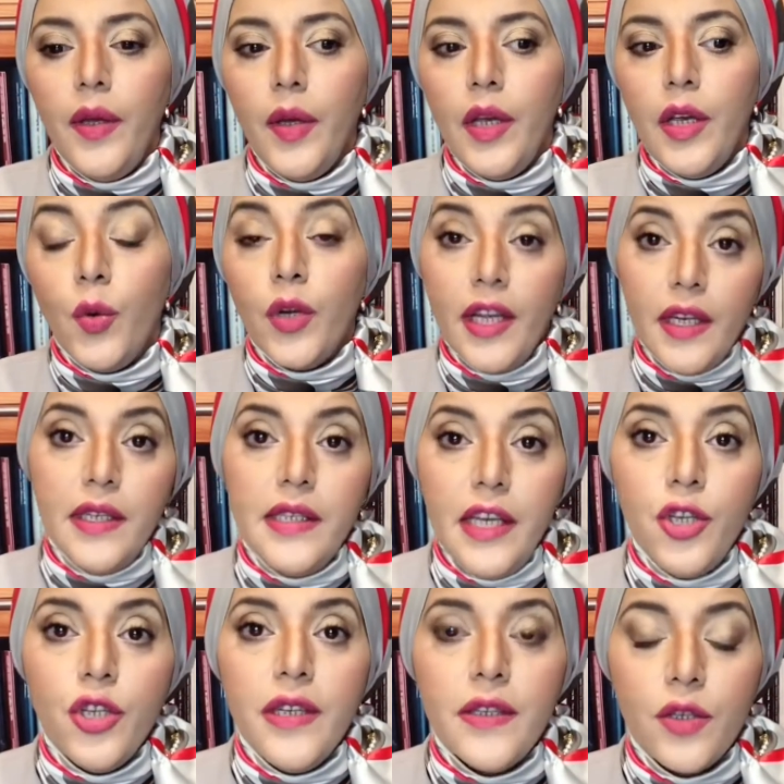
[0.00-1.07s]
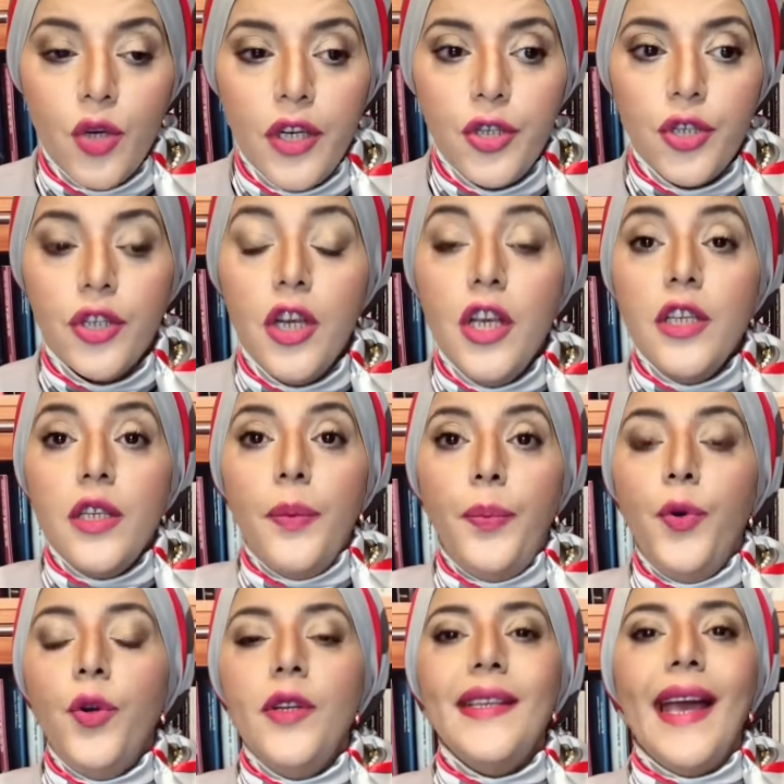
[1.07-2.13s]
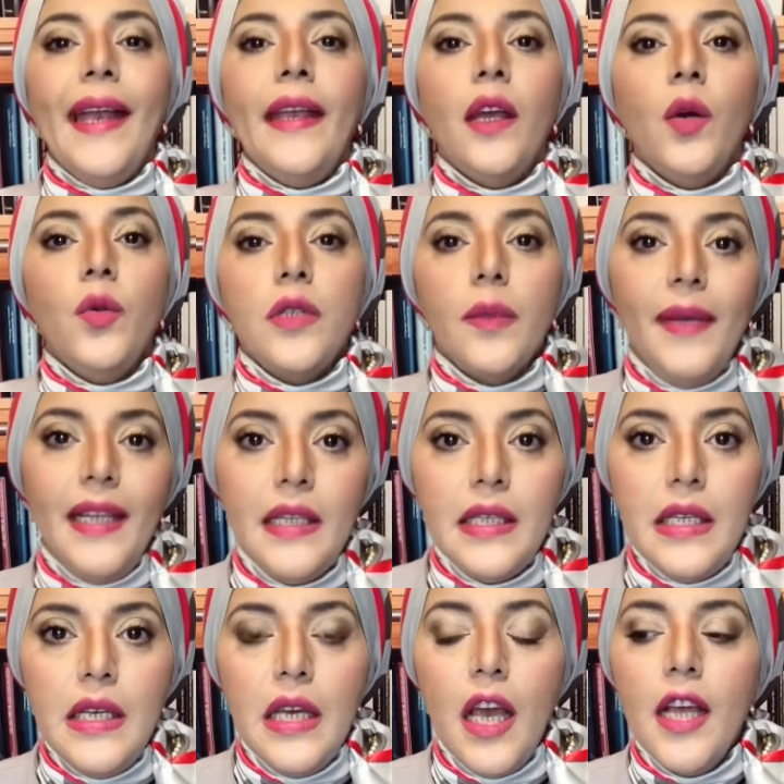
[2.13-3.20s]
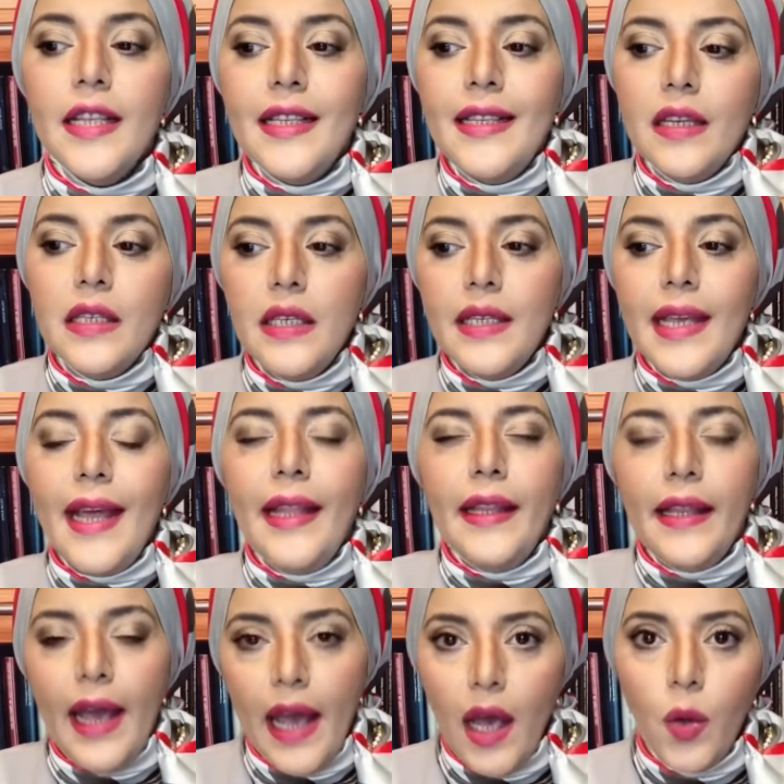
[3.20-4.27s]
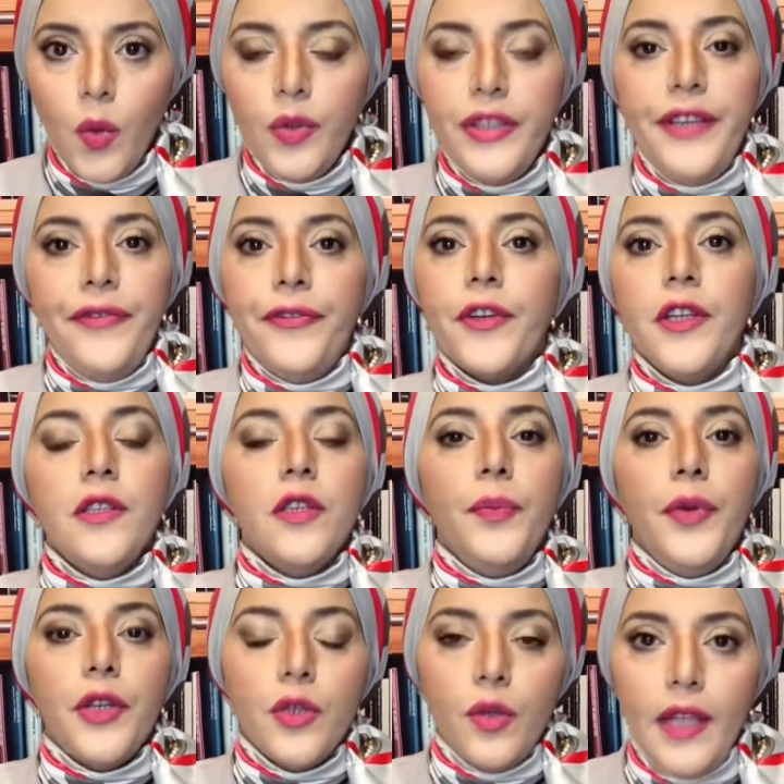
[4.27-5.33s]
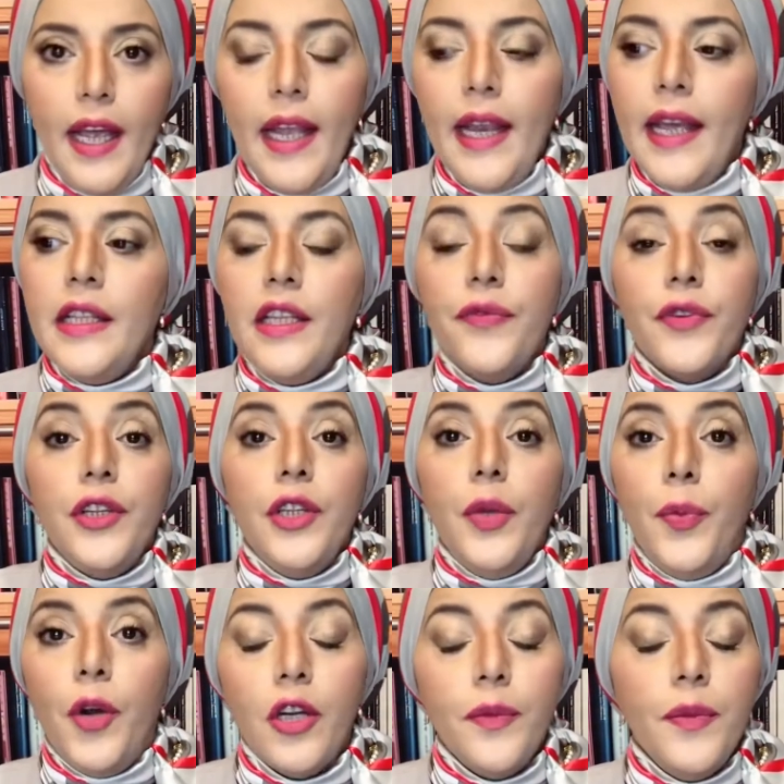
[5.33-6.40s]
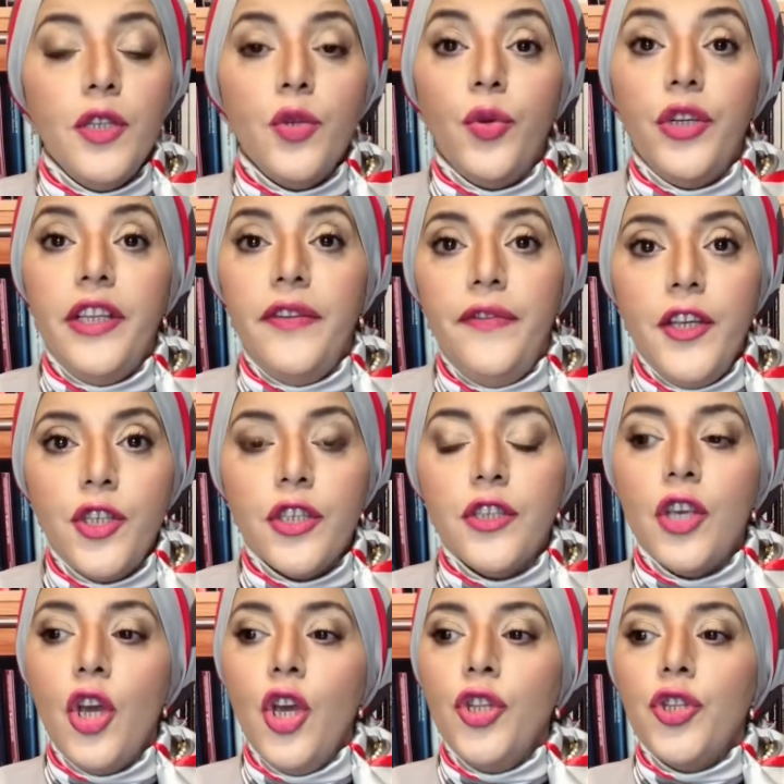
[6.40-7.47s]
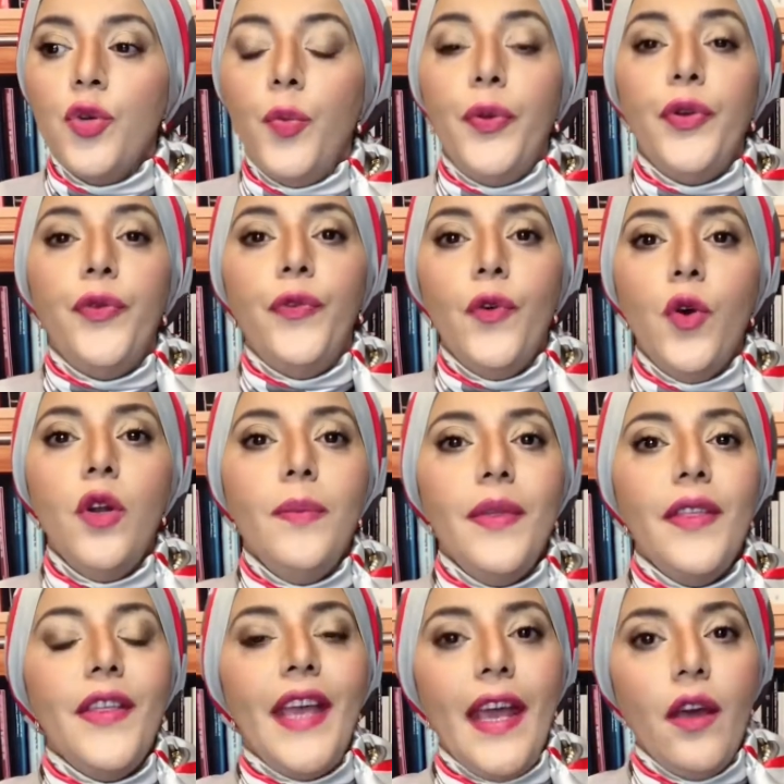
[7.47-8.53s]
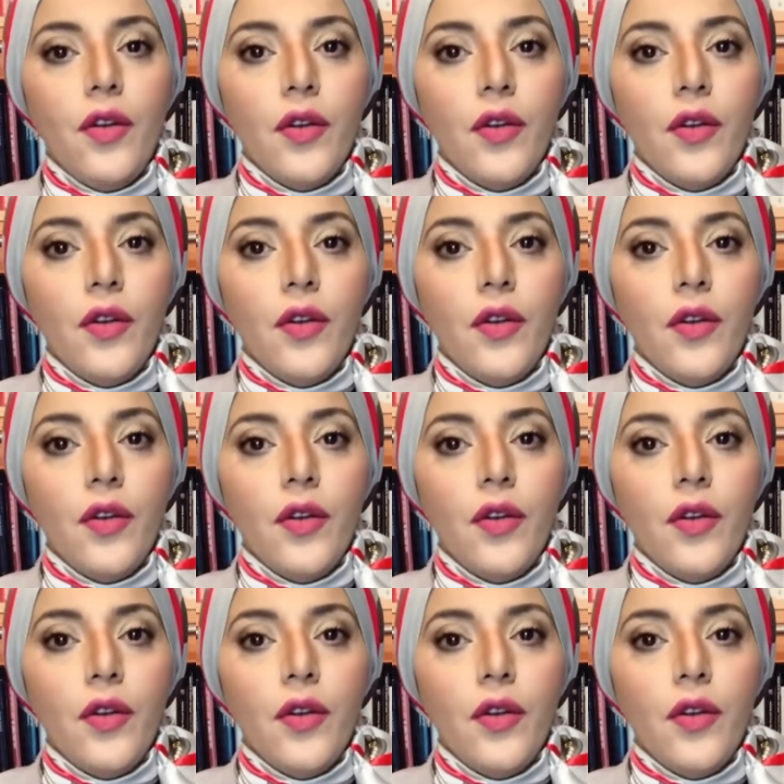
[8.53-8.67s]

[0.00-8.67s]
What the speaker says: organizational structure support accountability? Does it allow different personnel and different departments or divisions to perform their